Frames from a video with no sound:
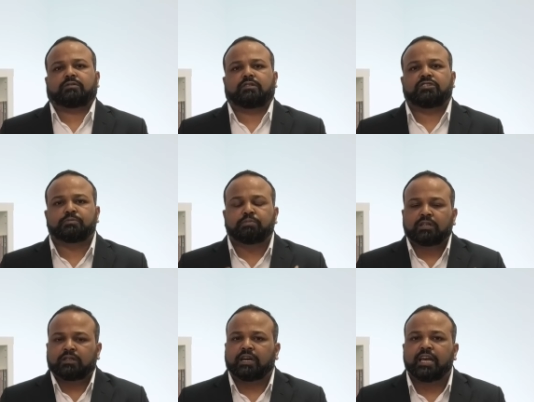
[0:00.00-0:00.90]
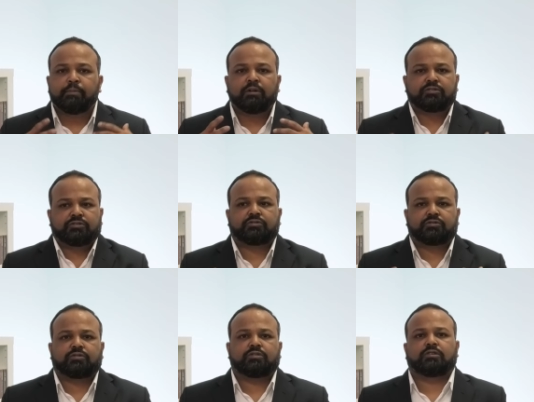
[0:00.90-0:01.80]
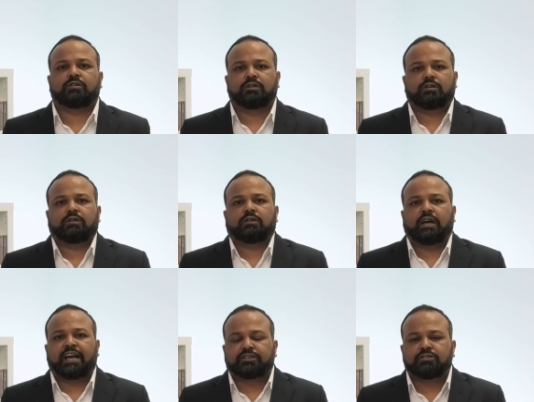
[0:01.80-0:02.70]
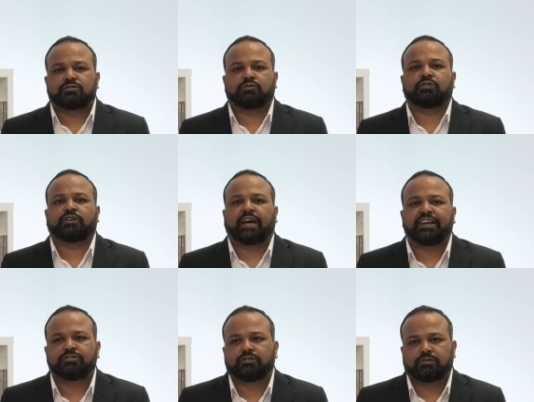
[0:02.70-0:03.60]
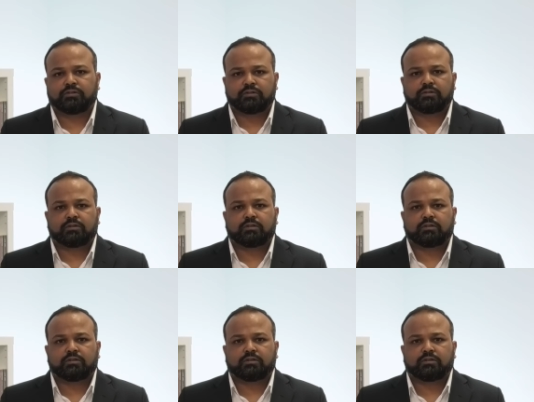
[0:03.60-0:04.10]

his brother Abel's actions were righteous.